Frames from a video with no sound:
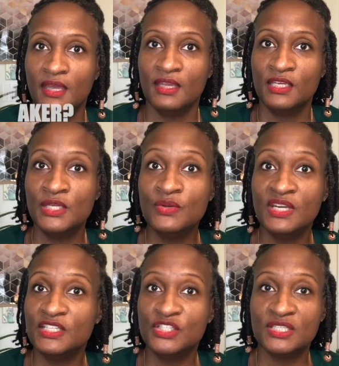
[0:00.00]
You
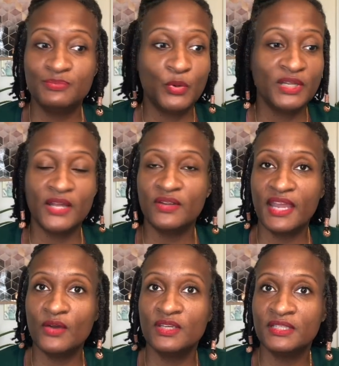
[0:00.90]
need to just pull out a
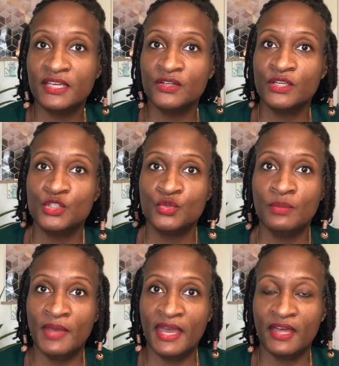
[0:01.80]
calculator and do the
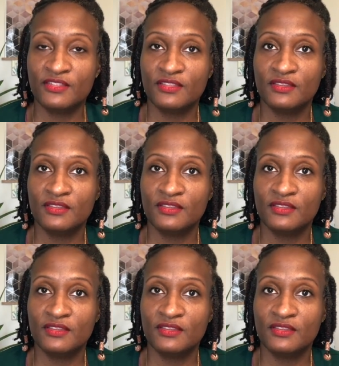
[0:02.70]
math.